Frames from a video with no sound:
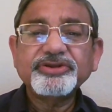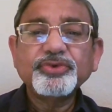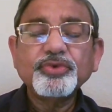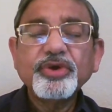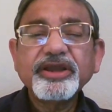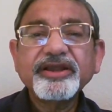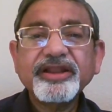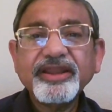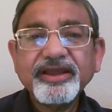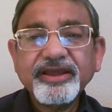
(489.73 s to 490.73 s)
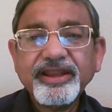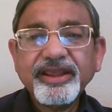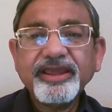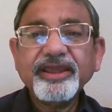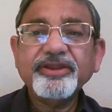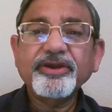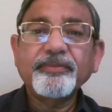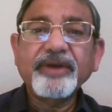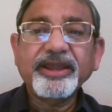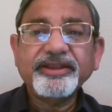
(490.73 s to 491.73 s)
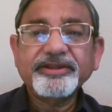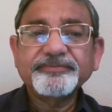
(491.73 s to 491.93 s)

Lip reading: two clearly in your mind.